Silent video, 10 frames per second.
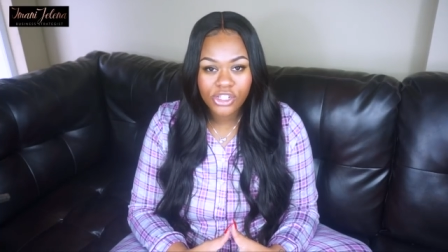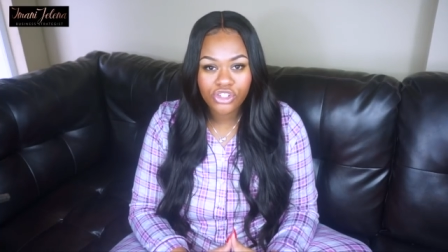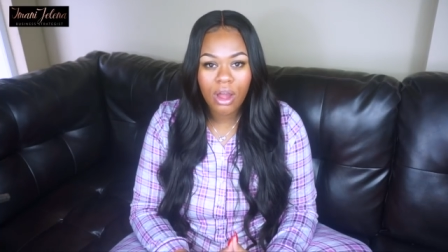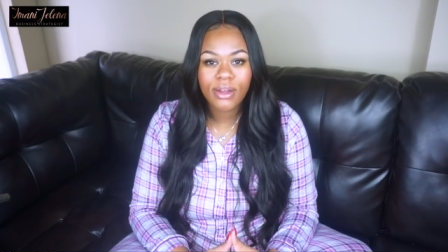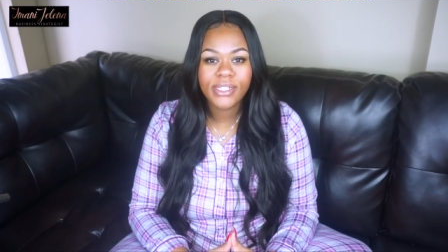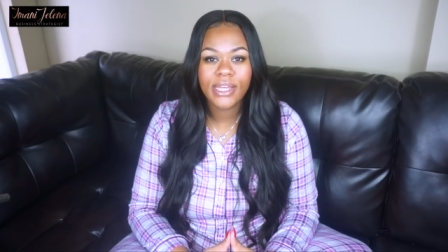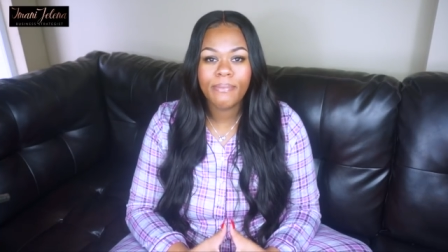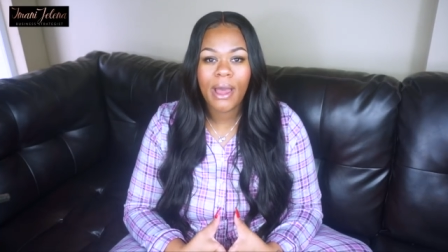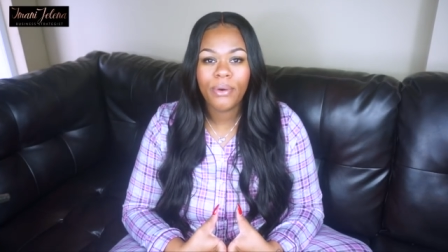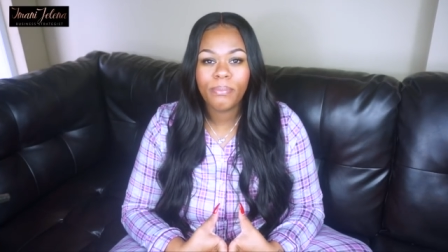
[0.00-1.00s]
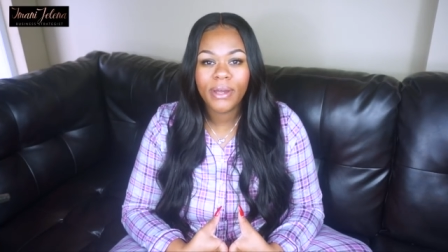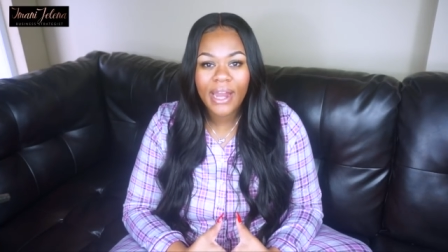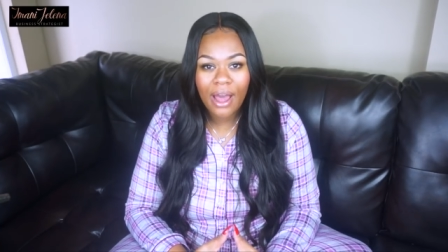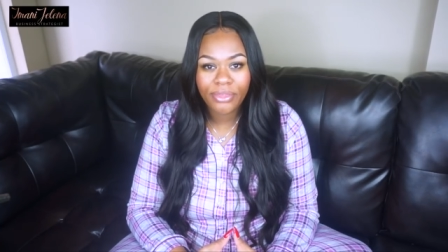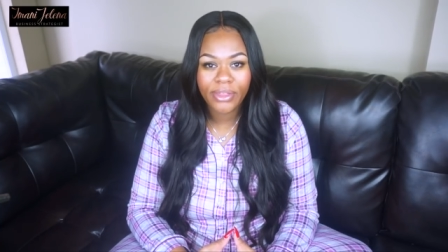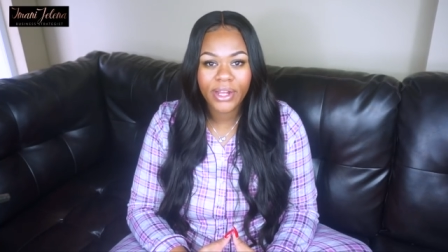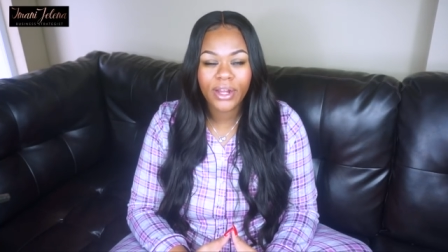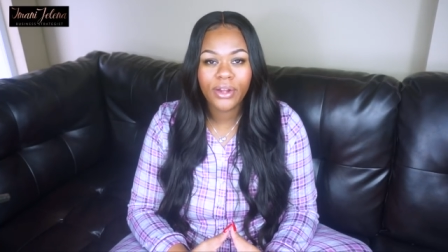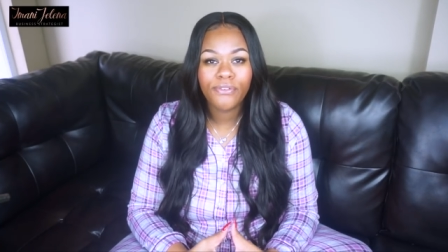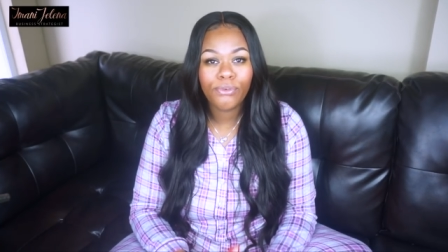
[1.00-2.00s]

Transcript: a, strong tip I would put out there